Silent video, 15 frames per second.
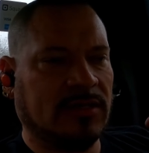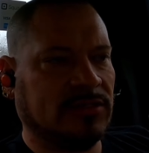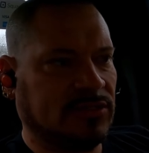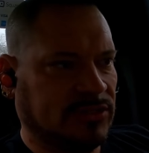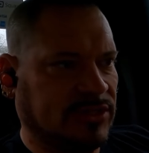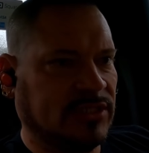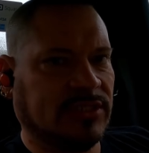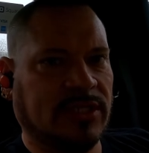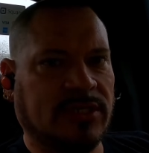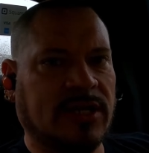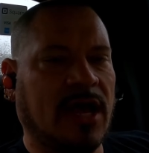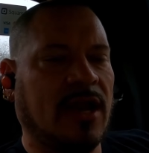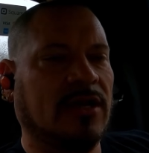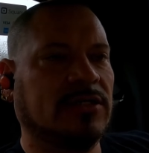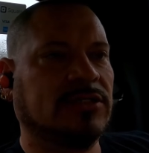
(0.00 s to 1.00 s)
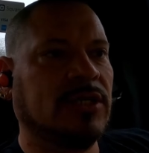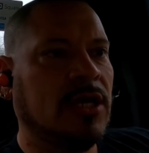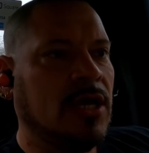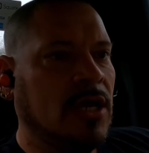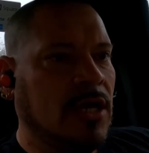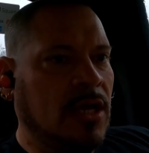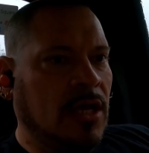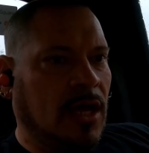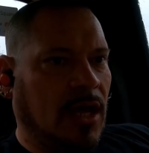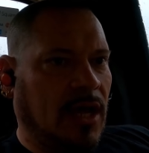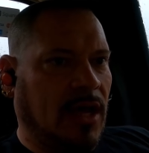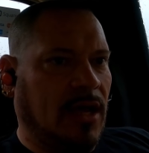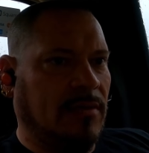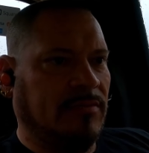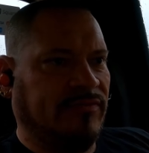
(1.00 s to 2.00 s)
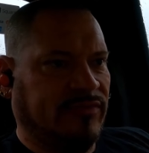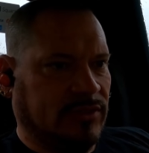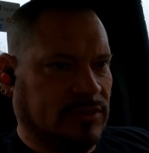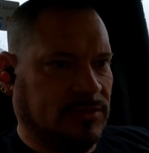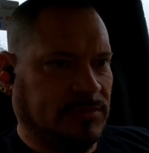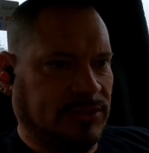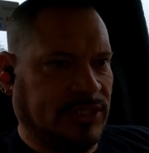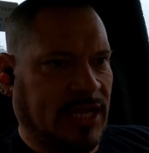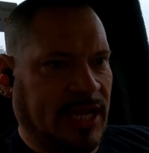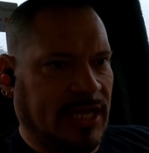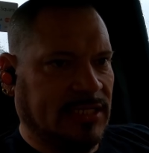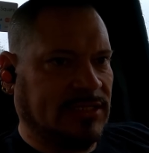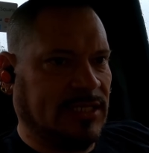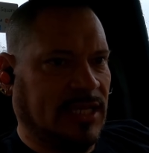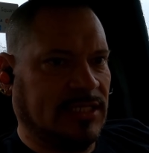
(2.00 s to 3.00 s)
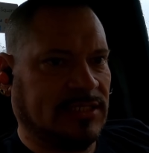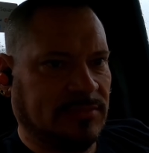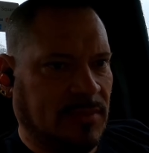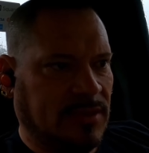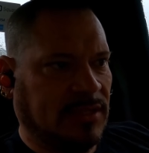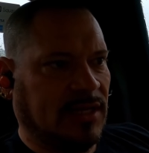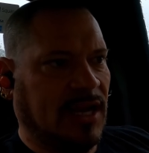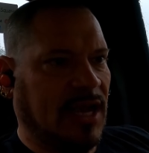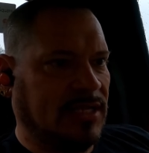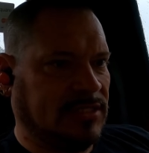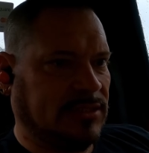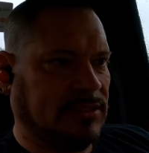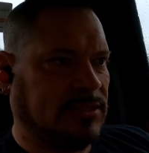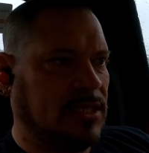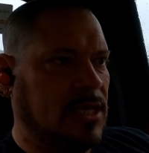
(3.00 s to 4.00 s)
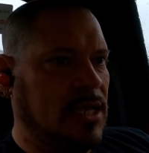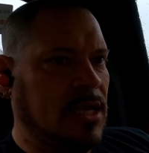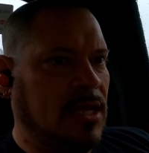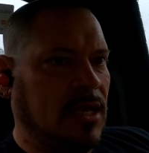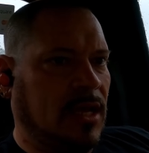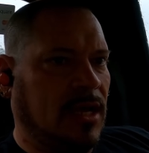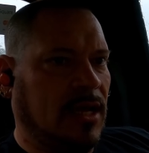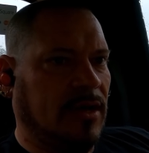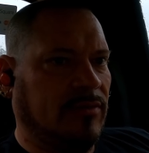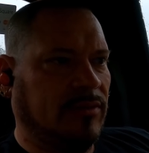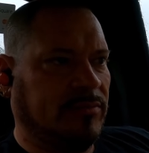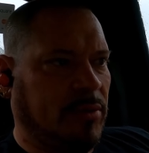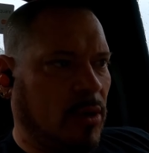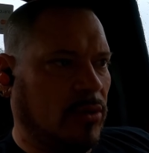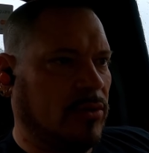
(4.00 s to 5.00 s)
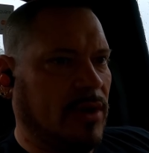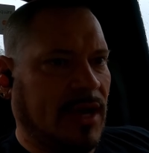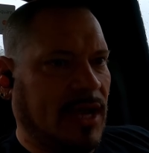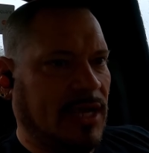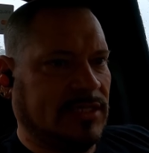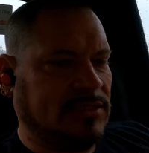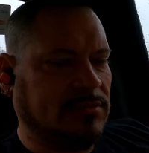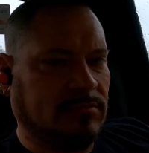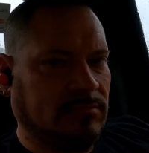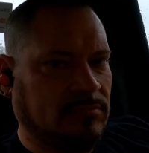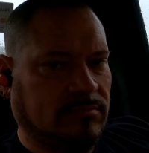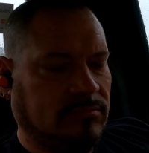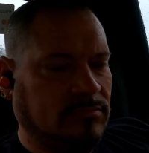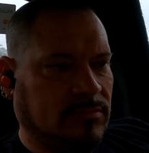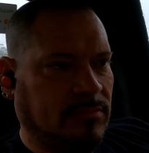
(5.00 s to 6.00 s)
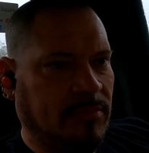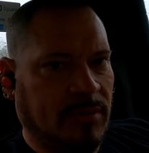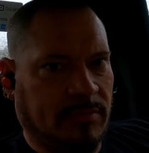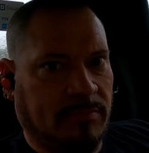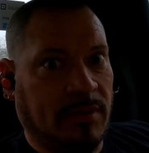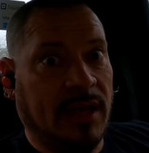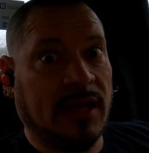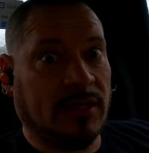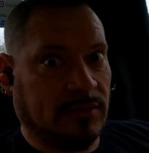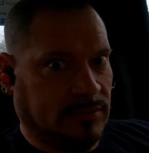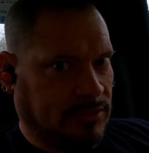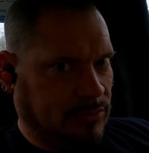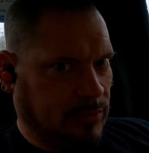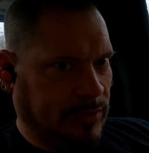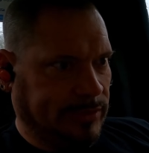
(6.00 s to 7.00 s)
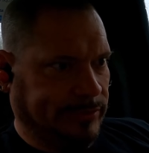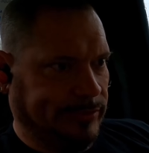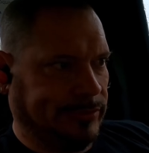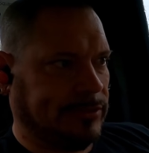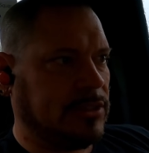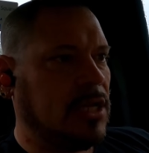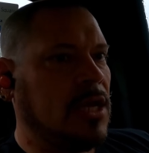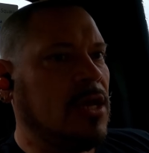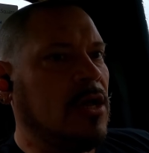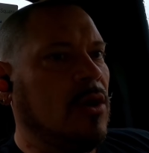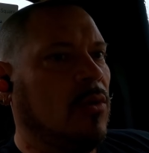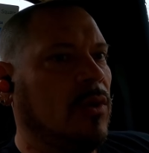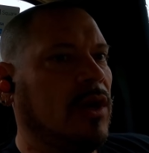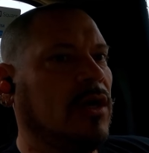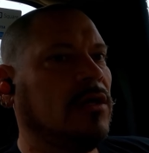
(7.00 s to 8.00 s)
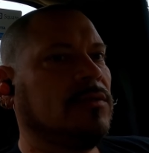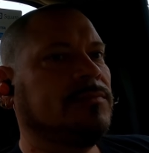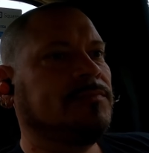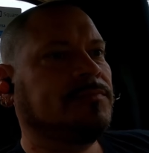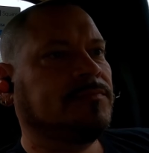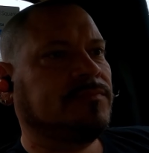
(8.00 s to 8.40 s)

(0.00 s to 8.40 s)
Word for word: $600 um, for some shades and some other glasses uh, with polarized and bells and whistles. Well,